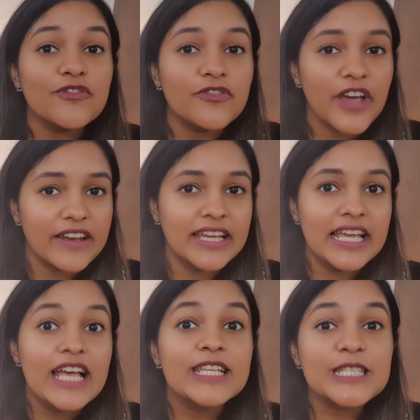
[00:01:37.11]

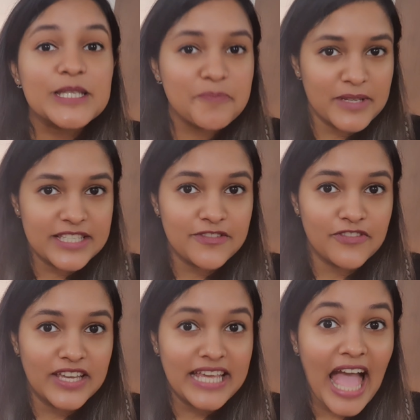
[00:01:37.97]
very
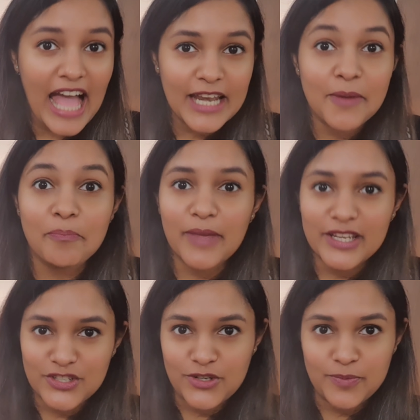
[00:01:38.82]
specific and
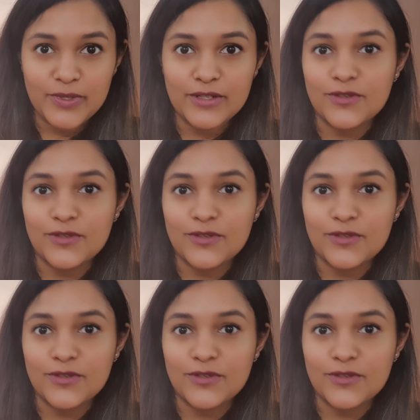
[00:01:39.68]
measurable.